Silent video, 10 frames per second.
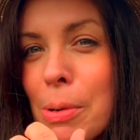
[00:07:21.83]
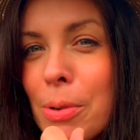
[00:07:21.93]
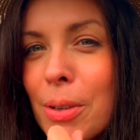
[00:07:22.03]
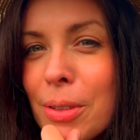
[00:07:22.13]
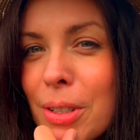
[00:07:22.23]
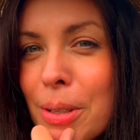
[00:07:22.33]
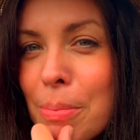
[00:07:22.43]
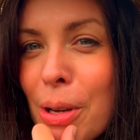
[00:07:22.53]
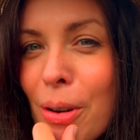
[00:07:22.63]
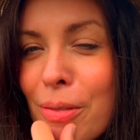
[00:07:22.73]
Are we always gonna
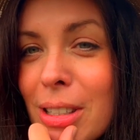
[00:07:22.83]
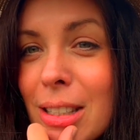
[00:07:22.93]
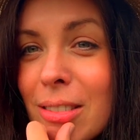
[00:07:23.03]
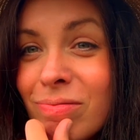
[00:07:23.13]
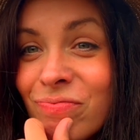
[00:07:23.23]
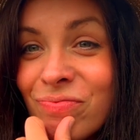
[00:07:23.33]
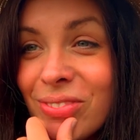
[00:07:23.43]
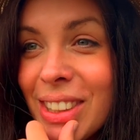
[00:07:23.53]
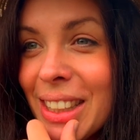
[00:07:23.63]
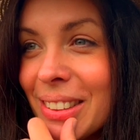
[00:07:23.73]
be over it?
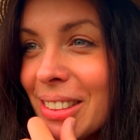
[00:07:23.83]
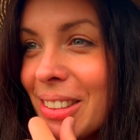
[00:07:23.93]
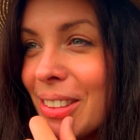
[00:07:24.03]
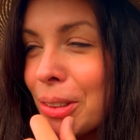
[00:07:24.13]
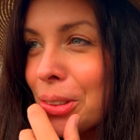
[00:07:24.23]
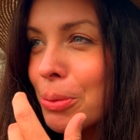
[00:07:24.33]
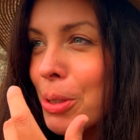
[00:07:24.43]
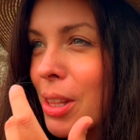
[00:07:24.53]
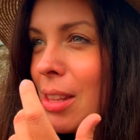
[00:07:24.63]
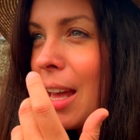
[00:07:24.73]
I don't know. Also
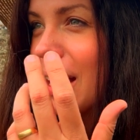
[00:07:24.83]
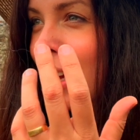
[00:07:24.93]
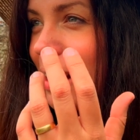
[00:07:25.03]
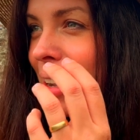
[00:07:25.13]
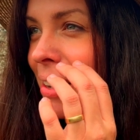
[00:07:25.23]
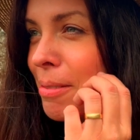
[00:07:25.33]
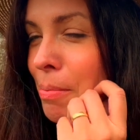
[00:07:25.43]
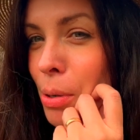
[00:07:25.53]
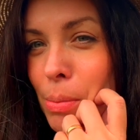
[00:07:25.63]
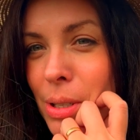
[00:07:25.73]
with AI
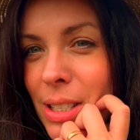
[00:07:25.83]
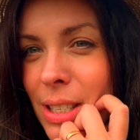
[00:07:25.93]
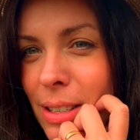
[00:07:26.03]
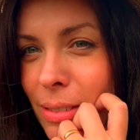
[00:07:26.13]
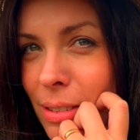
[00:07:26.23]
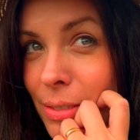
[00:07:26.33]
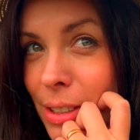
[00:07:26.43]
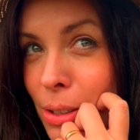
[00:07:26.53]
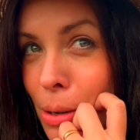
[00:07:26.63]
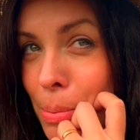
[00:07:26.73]
probably stealing all of
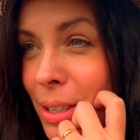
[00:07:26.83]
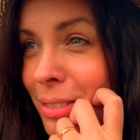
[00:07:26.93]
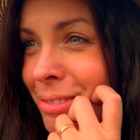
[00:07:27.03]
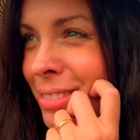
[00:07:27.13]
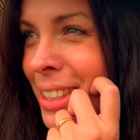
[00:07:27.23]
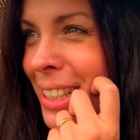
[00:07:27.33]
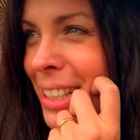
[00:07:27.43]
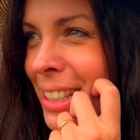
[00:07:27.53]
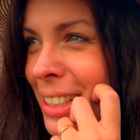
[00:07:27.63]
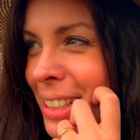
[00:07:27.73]
our jobs.
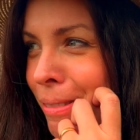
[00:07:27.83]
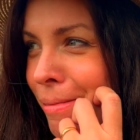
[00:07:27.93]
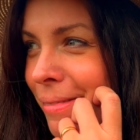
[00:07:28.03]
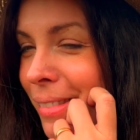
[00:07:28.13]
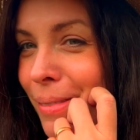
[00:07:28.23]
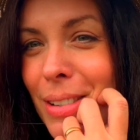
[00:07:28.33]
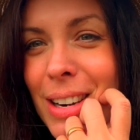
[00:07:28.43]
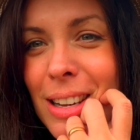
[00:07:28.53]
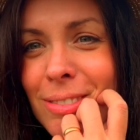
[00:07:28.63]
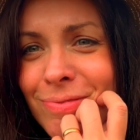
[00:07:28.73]
I wonder.